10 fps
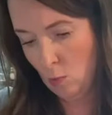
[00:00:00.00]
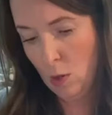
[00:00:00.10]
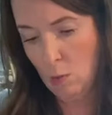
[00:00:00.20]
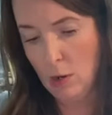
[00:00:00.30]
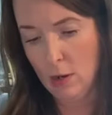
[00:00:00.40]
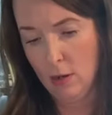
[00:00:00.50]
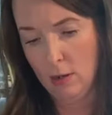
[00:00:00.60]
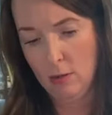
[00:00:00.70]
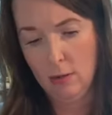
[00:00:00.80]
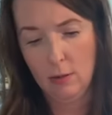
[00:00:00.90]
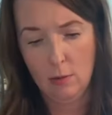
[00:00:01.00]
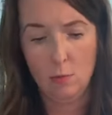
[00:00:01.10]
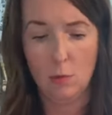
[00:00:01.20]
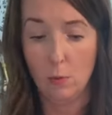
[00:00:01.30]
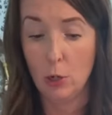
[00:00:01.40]
what we're
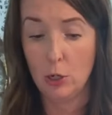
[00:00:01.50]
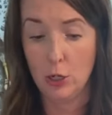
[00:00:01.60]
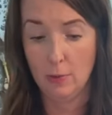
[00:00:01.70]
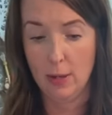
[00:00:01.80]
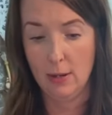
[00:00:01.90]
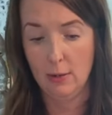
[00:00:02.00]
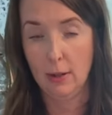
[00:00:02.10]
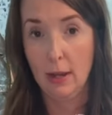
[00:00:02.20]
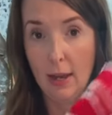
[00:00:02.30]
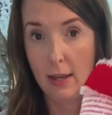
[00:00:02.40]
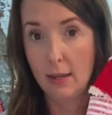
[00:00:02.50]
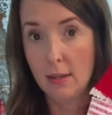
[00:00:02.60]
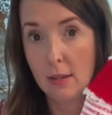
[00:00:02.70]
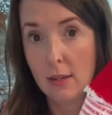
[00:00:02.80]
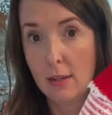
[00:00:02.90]
doing, okay?
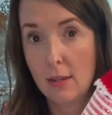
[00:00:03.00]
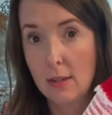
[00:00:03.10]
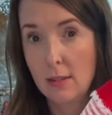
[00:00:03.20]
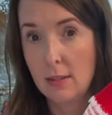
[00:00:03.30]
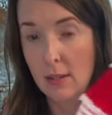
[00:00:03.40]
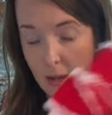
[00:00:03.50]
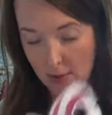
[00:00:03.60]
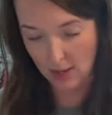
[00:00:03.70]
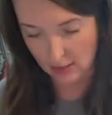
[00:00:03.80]
See how